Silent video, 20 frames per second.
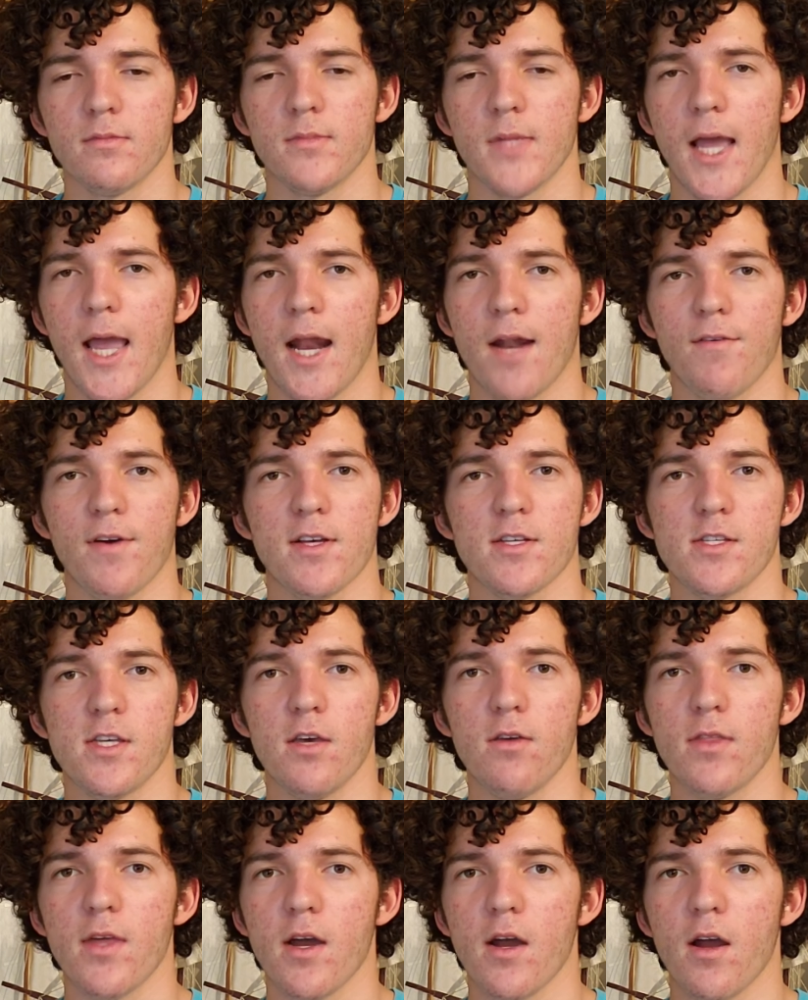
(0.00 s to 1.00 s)
And if I see you
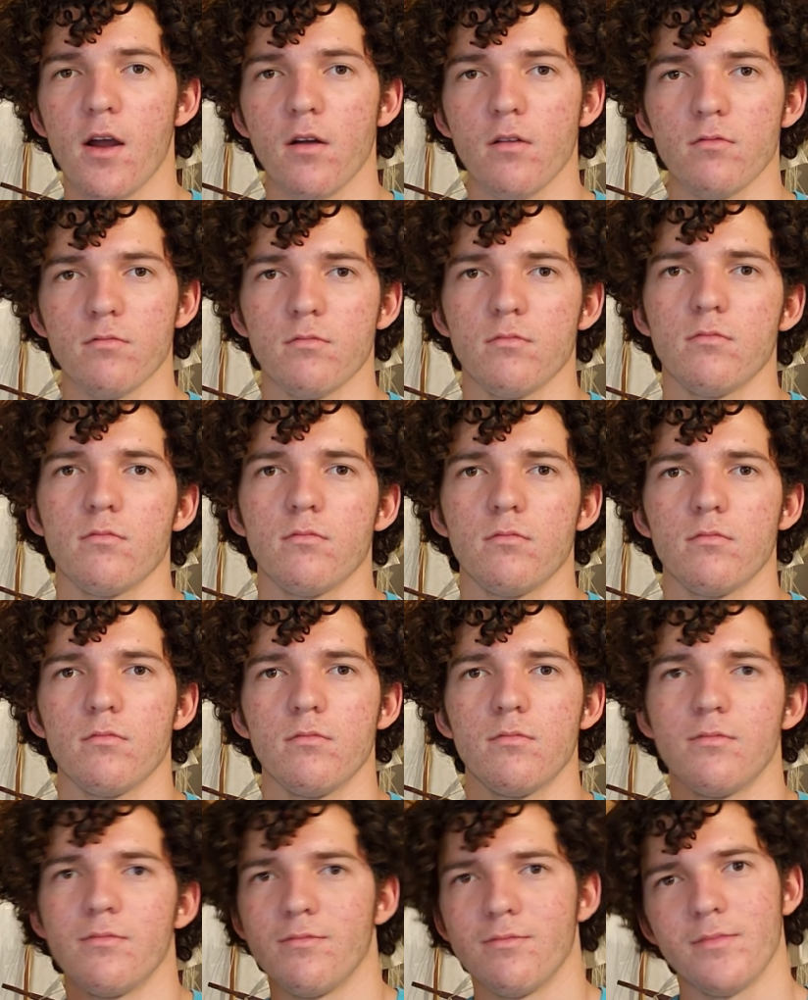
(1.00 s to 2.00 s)
there,
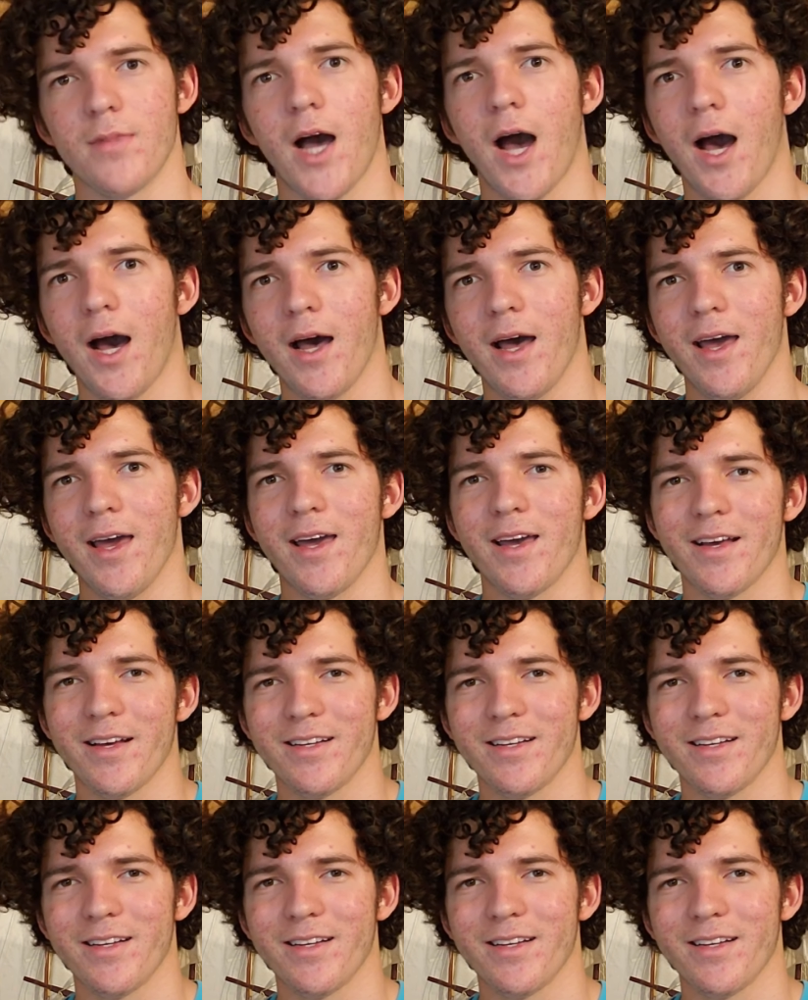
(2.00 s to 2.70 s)
hi.